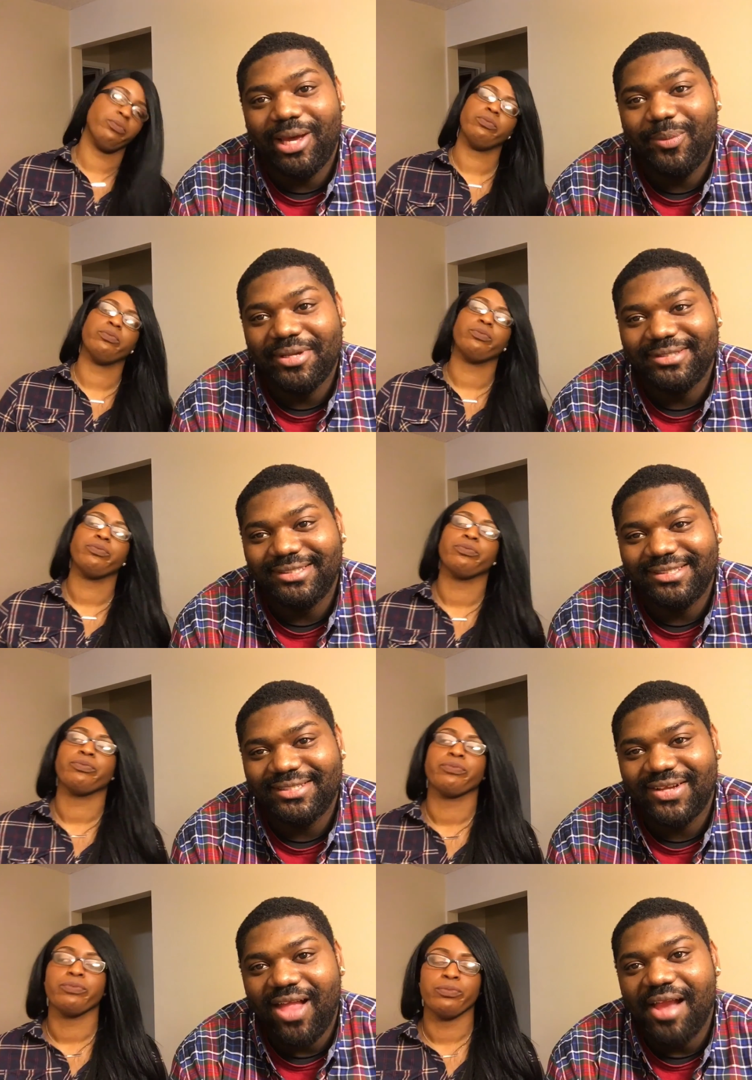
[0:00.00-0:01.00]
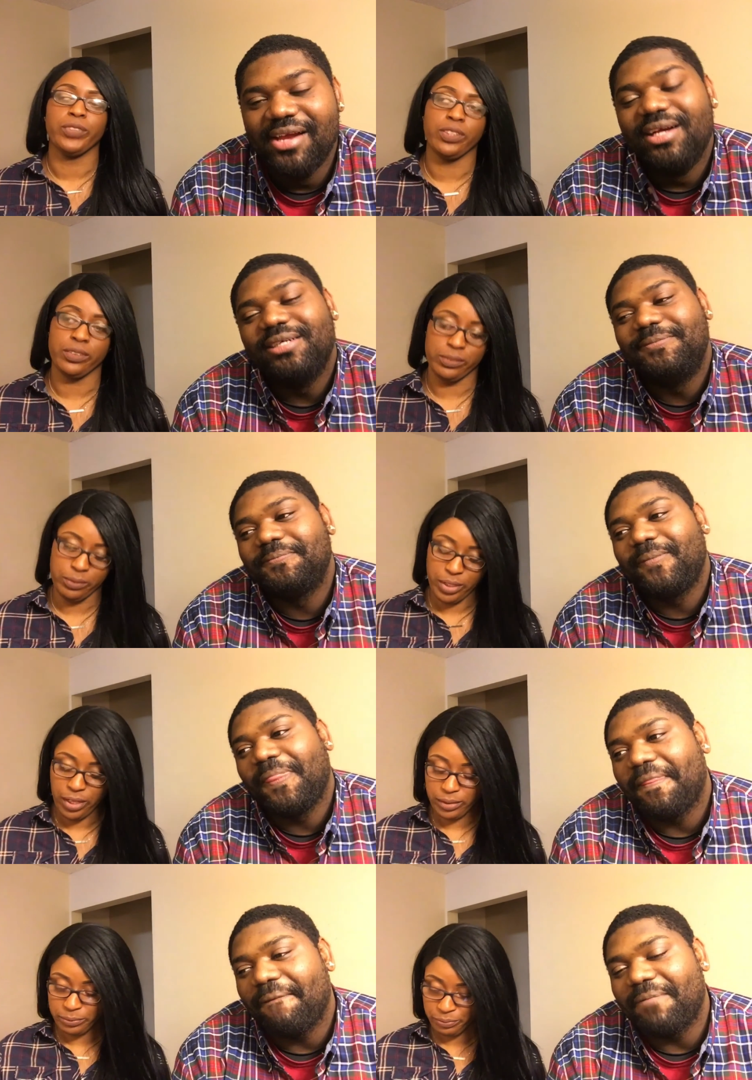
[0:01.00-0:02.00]
Speaker 1: baby.
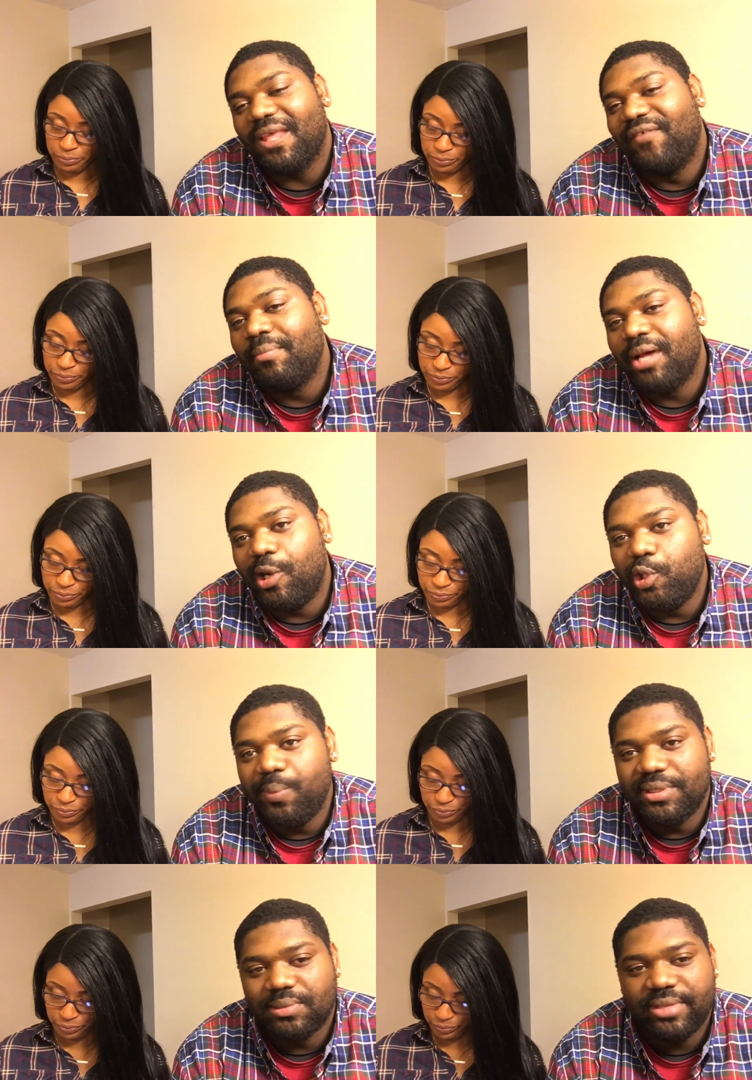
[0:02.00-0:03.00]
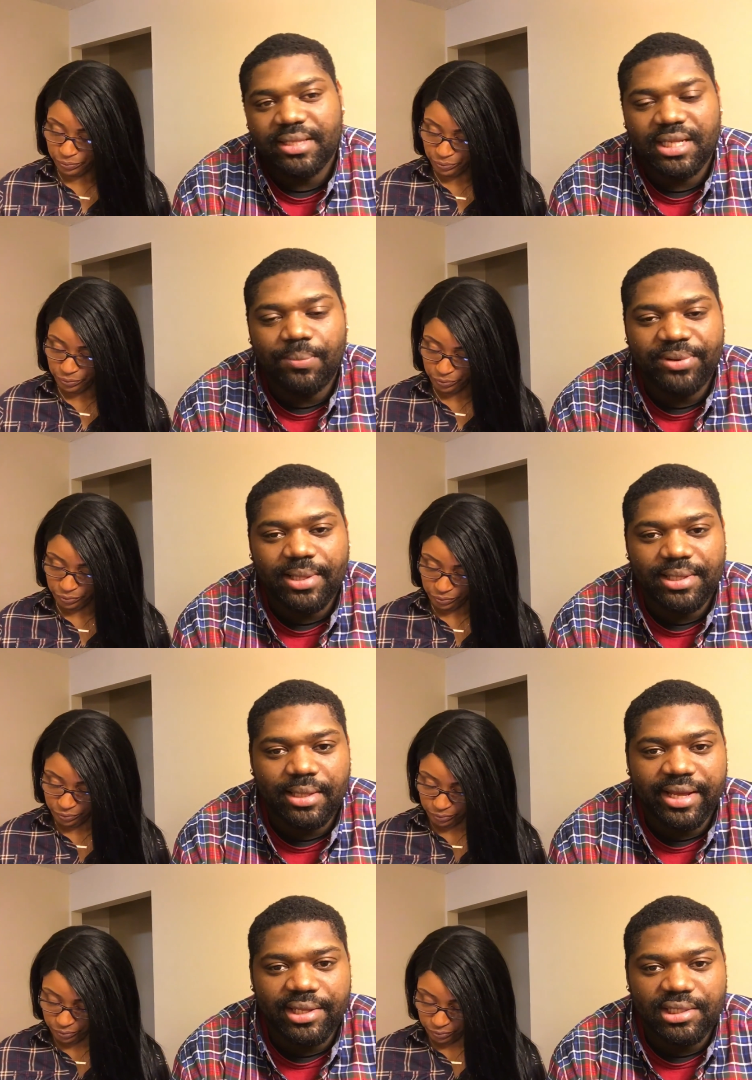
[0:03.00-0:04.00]
Okay. If I'm not hooping or something like that, I'm probably
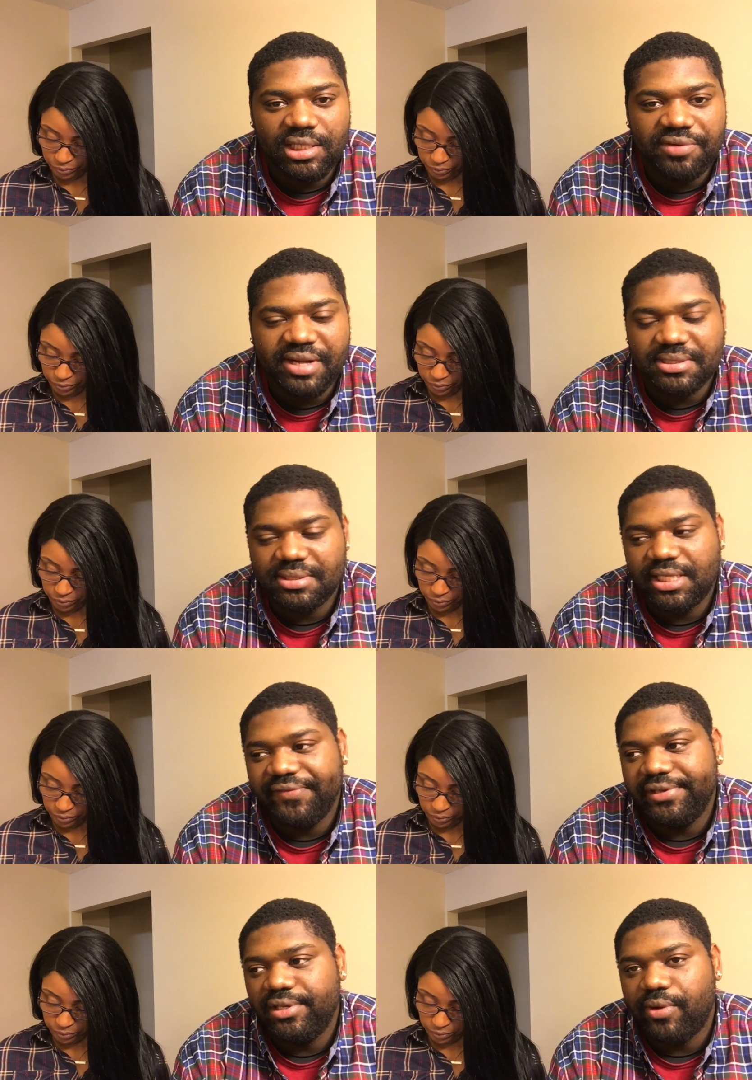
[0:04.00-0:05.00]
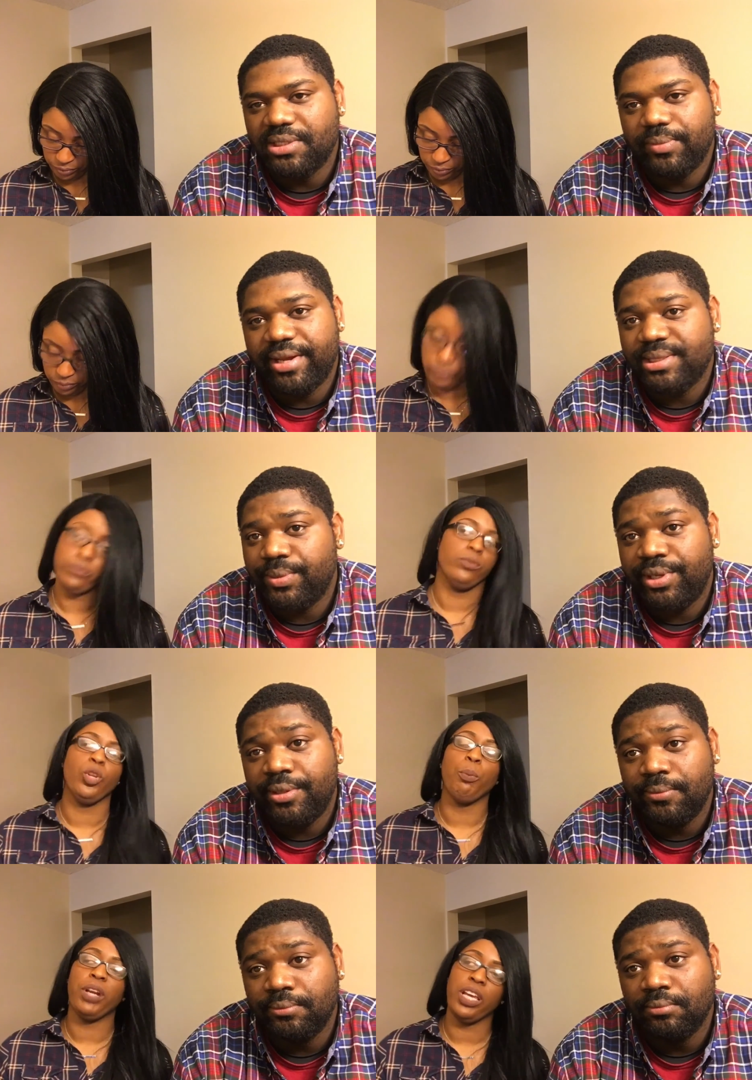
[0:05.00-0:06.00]
like uh, watching TV, watching basketball.
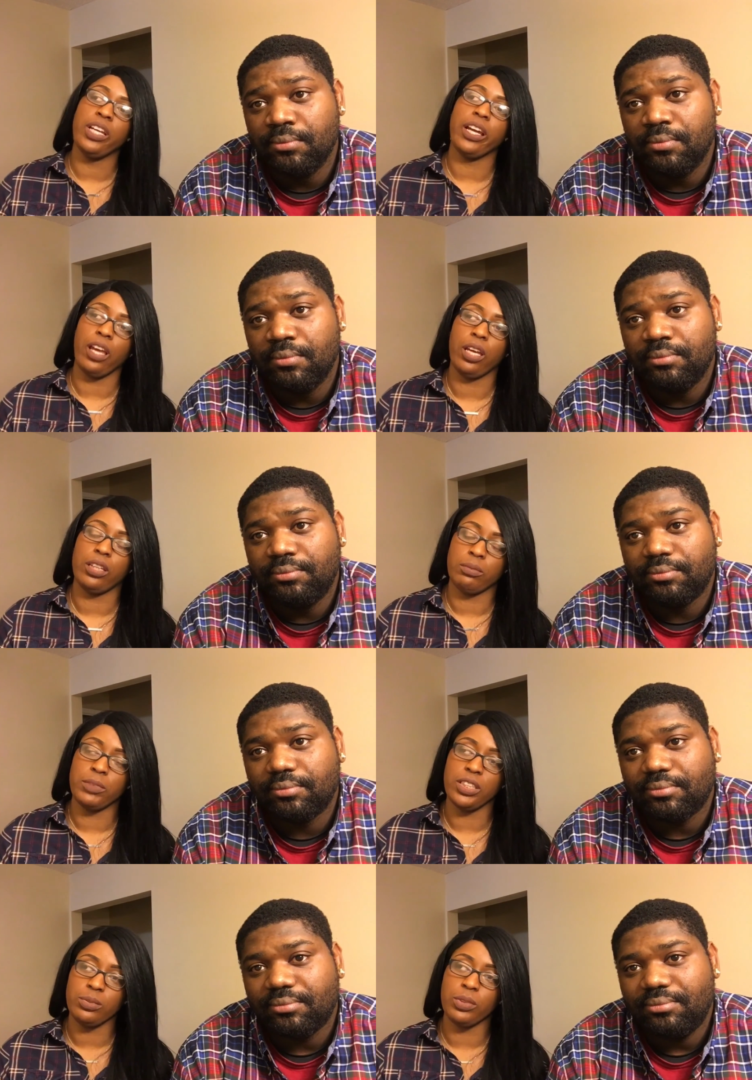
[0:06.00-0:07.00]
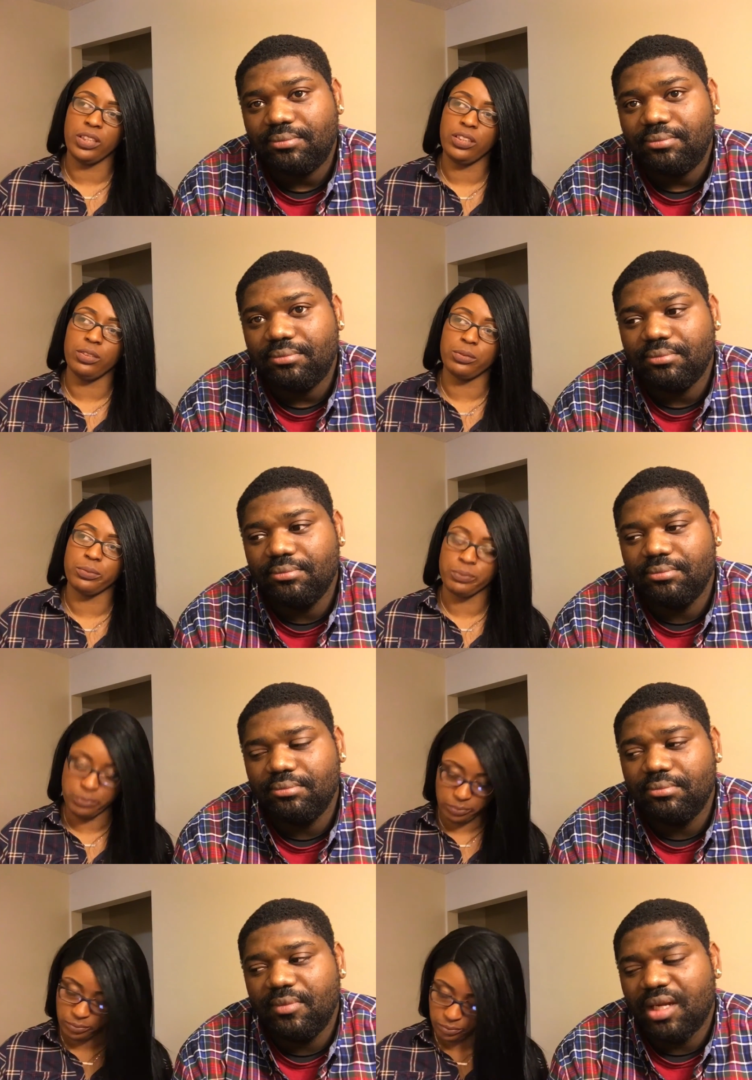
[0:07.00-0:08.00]
Speaker 2: Playing the game. That's what he do.
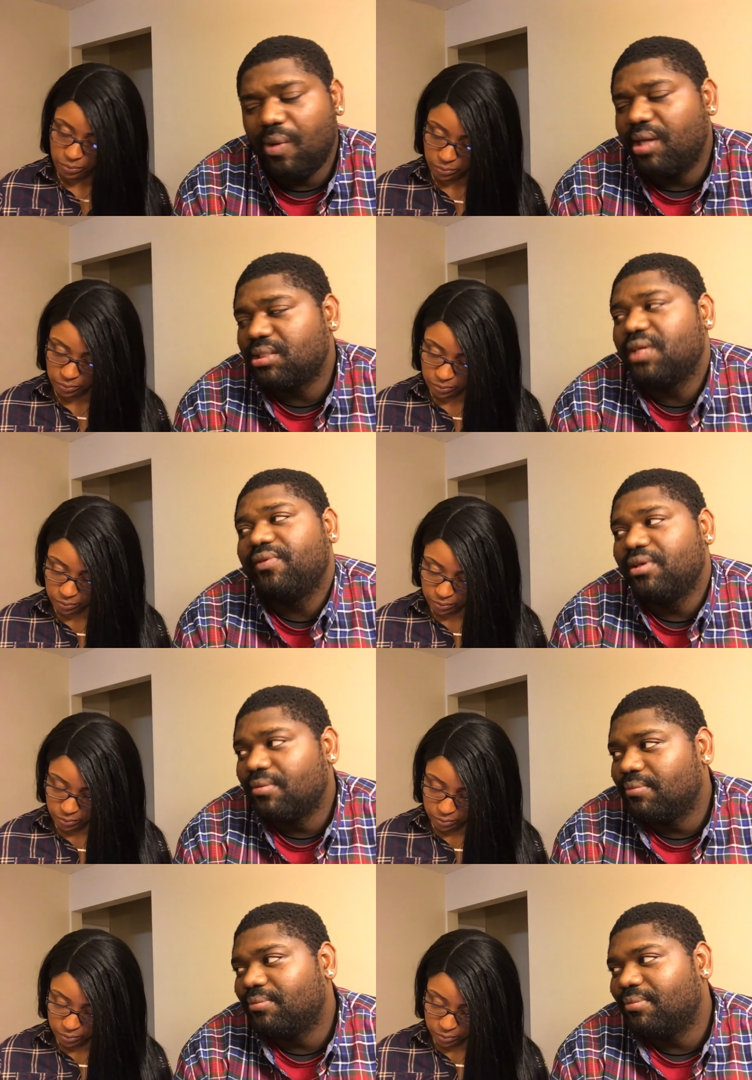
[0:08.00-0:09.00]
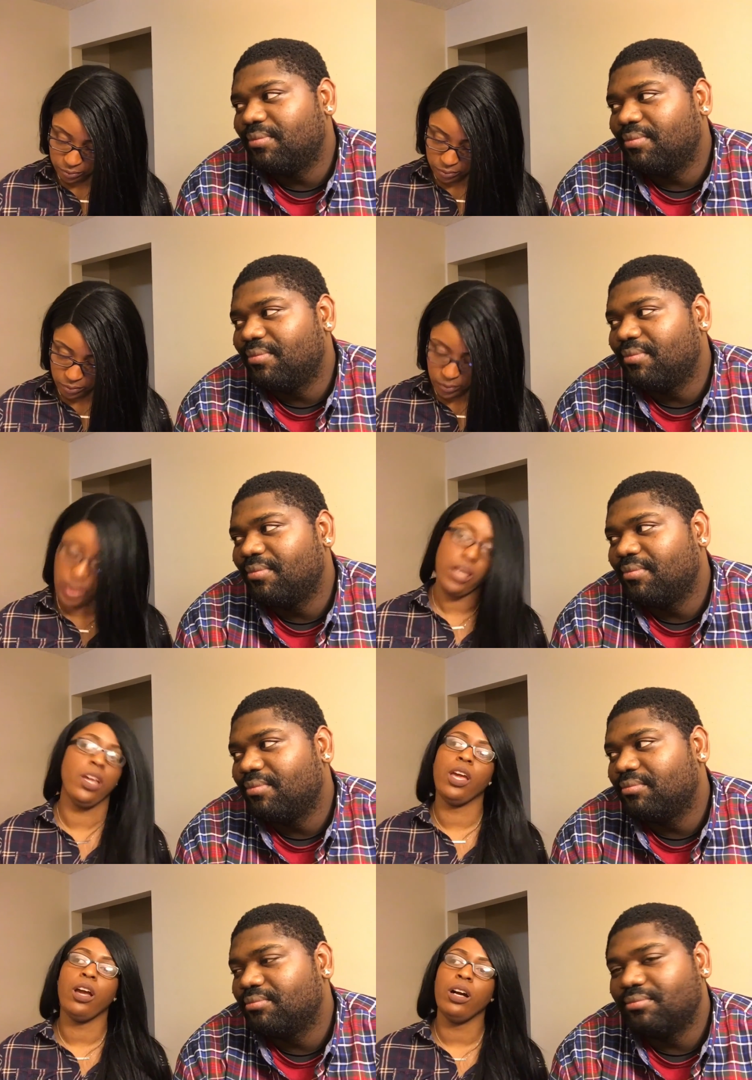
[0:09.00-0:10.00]
I watch TV.
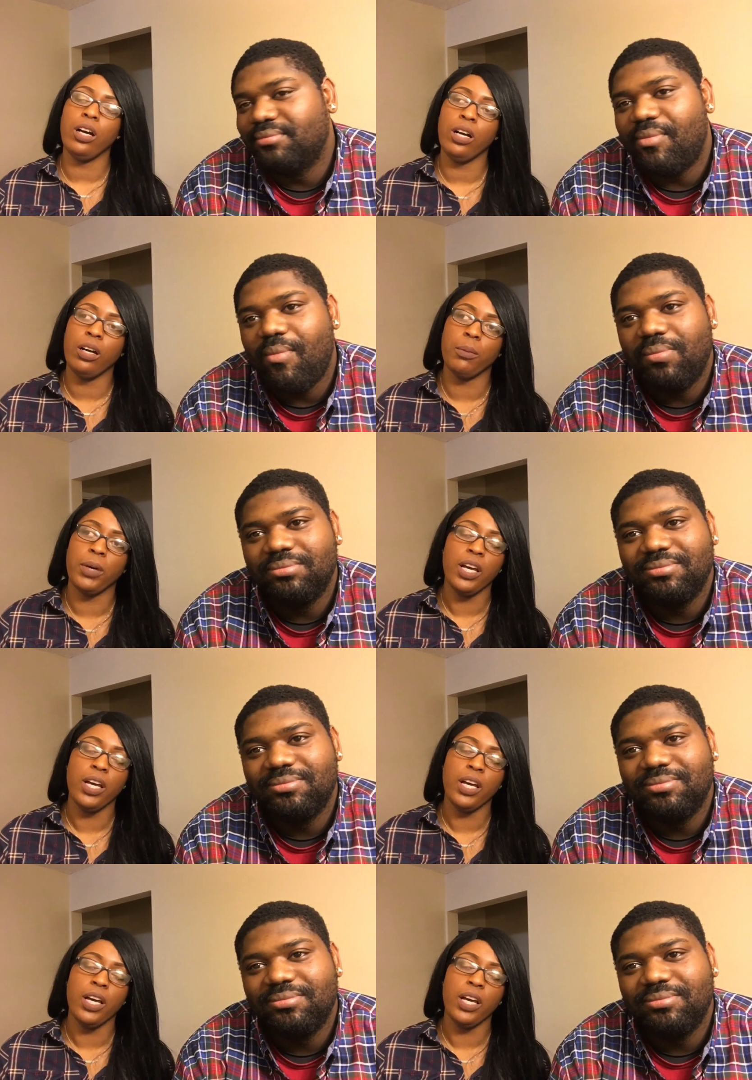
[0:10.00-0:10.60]
And um,